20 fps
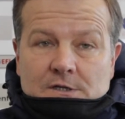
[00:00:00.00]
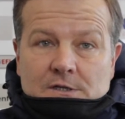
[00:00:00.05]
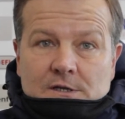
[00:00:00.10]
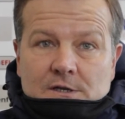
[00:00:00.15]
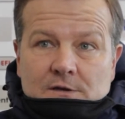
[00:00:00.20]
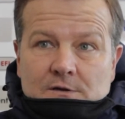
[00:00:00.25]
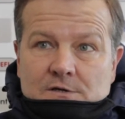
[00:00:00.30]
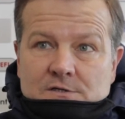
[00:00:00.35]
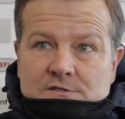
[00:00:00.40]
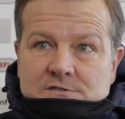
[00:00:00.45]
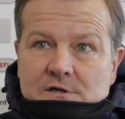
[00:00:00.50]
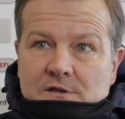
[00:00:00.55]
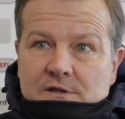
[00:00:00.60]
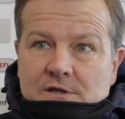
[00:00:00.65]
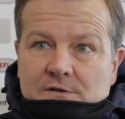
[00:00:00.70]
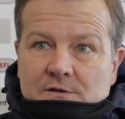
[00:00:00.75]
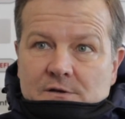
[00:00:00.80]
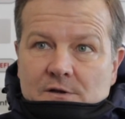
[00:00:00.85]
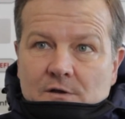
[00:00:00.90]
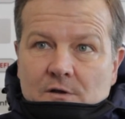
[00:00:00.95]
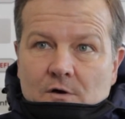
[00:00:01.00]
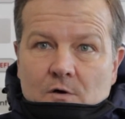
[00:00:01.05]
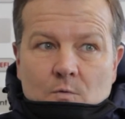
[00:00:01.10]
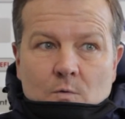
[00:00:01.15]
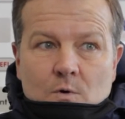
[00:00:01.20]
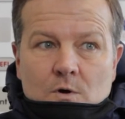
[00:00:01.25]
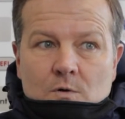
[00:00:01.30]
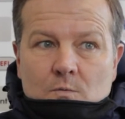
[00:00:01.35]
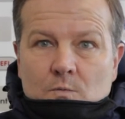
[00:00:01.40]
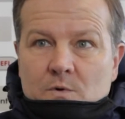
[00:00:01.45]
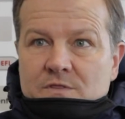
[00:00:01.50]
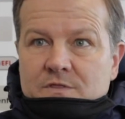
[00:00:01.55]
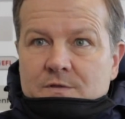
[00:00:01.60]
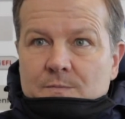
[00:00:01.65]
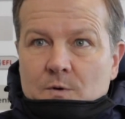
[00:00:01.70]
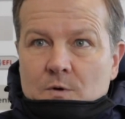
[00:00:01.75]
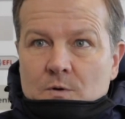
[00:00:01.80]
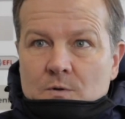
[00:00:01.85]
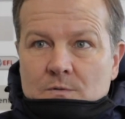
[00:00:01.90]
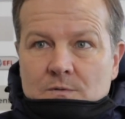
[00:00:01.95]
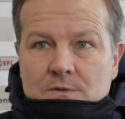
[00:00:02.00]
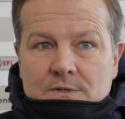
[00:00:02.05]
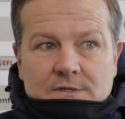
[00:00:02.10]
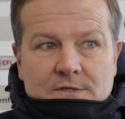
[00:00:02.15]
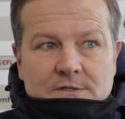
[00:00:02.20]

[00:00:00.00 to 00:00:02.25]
look as though they did a lot of work with the ball,